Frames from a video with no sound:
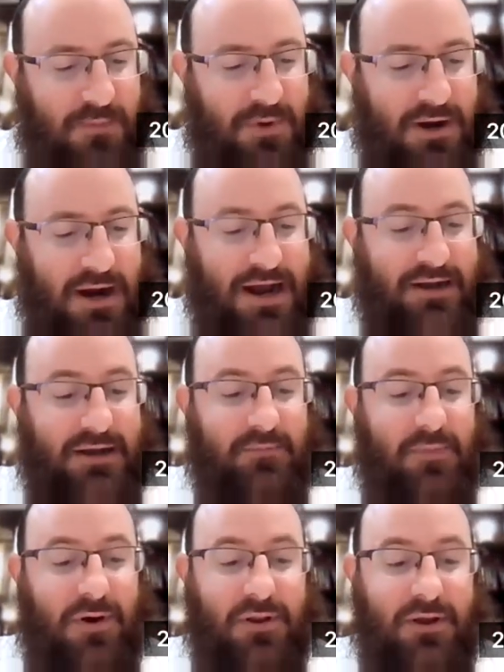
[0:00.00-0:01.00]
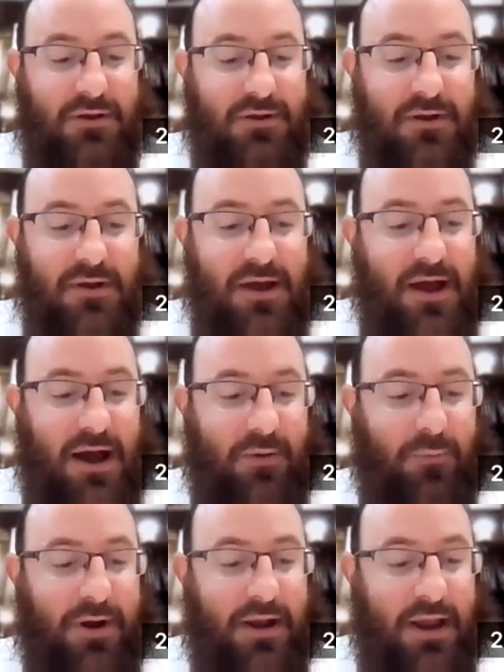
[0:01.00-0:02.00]
ani animali
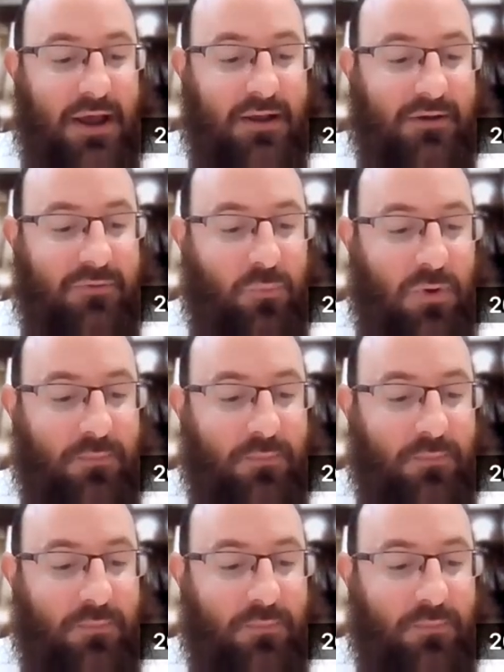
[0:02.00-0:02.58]
on uh, one hand,